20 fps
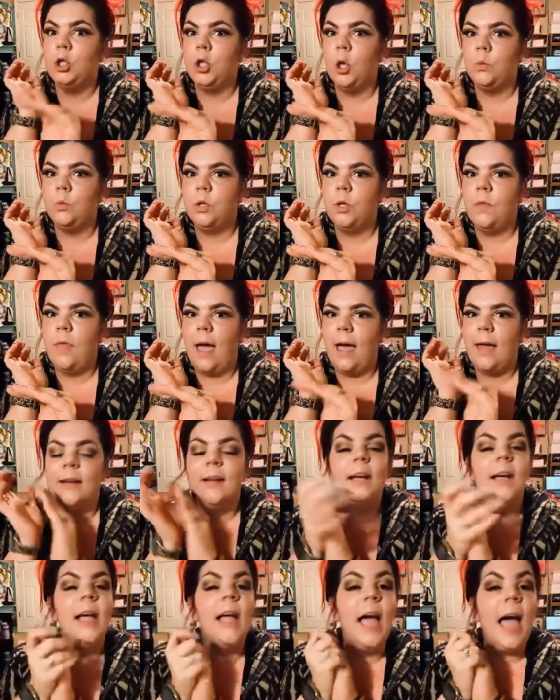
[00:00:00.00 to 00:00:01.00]
don't do
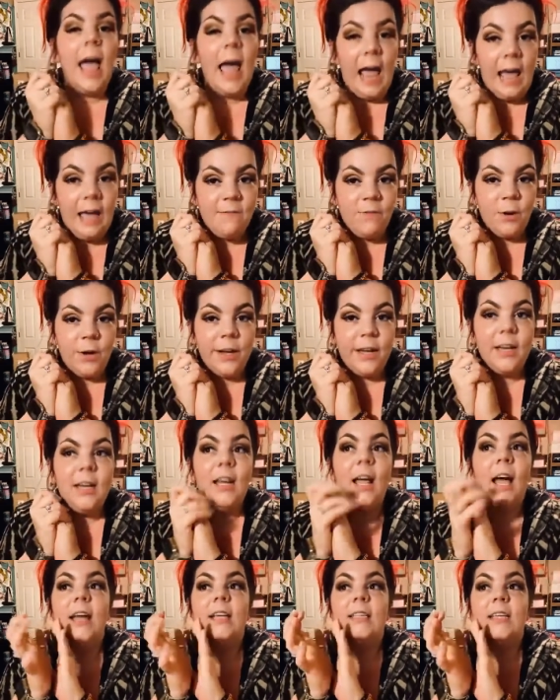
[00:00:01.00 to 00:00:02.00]
that. Avon,
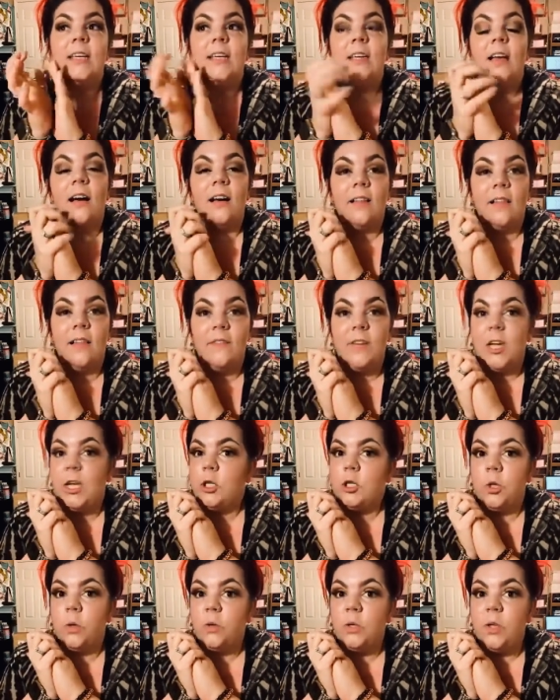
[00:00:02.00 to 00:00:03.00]
I did Young Living,
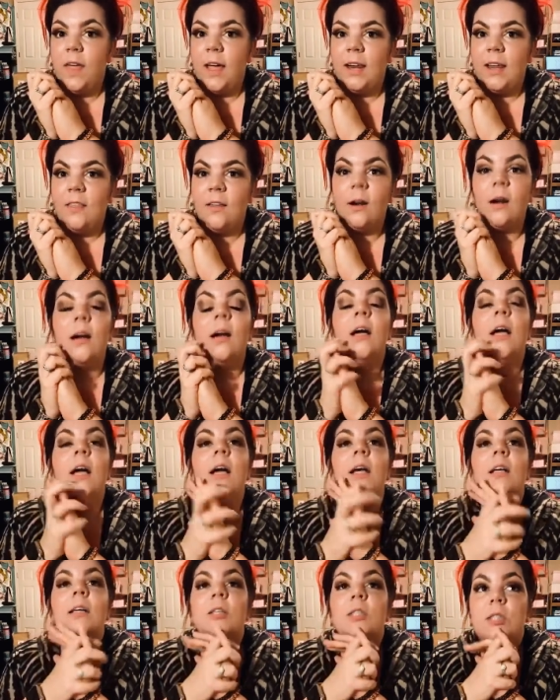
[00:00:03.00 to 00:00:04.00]
don't do that either.
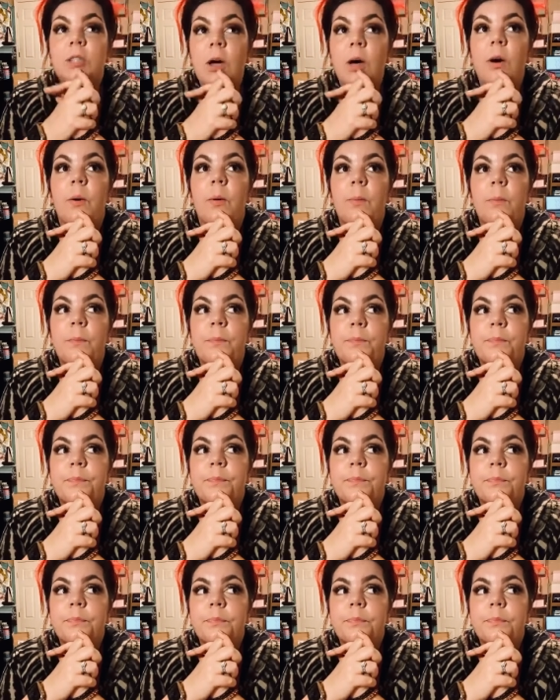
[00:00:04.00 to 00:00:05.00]
So
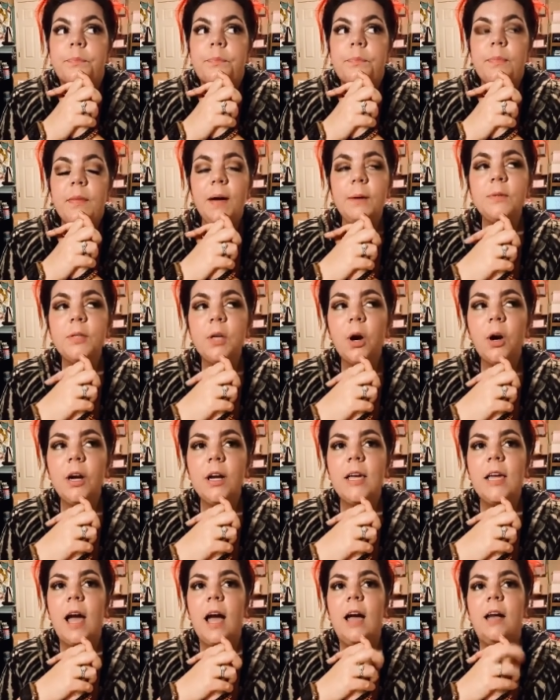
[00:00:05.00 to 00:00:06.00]
I was
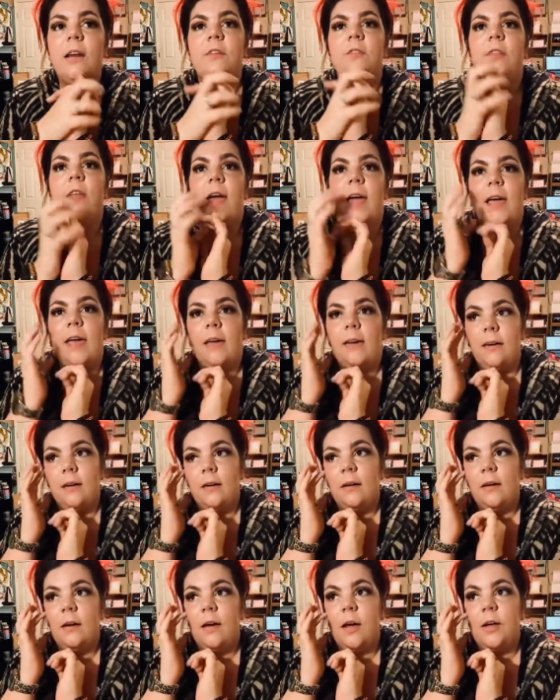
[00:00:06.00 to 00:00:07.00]
already kind of like
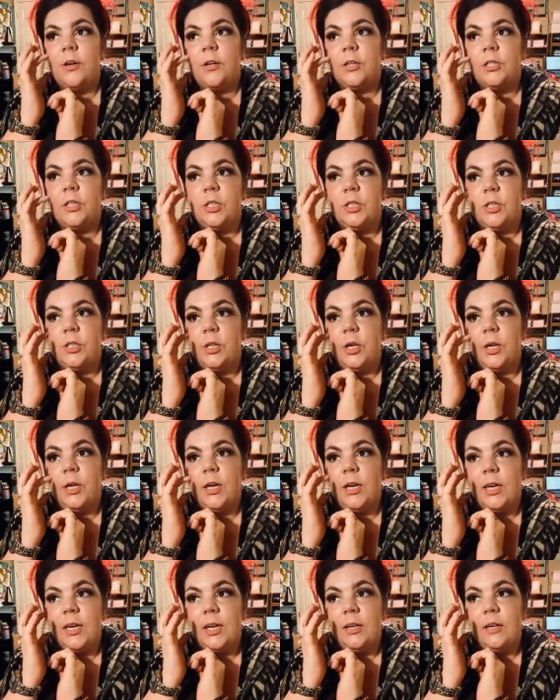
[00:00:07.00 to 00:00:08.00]

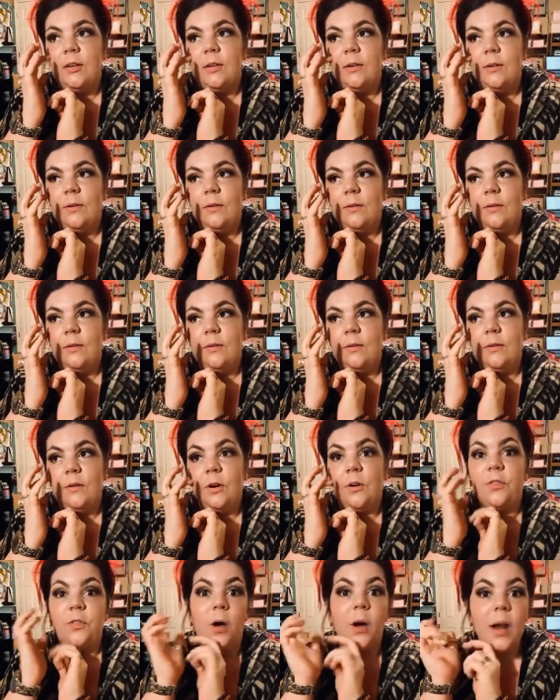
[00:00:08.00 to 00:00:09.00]
understood,
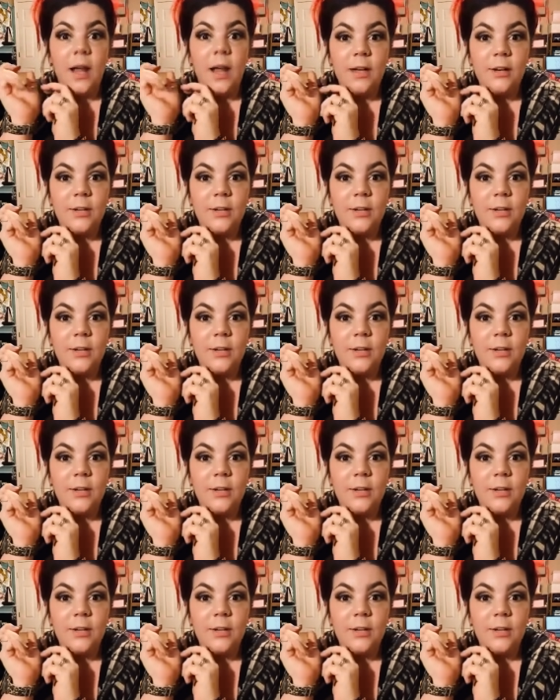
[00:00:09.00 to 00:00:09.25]
or thought I